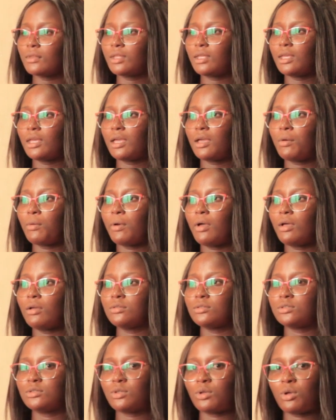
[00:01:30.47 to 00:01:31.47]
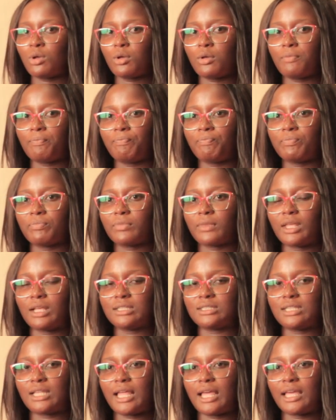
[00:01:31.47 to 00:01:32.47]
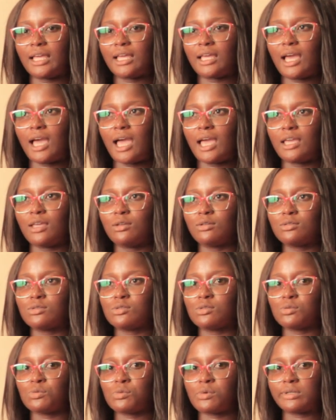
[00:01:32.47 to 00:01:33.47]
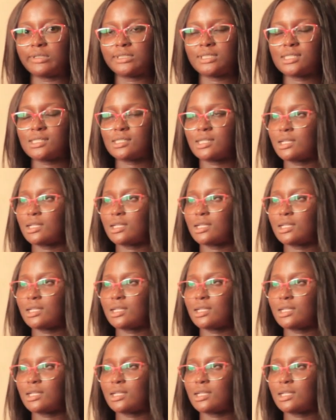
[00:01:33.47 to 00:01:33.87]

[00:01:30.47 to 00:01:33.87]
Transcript: Yeah, well, so it's like I used to watch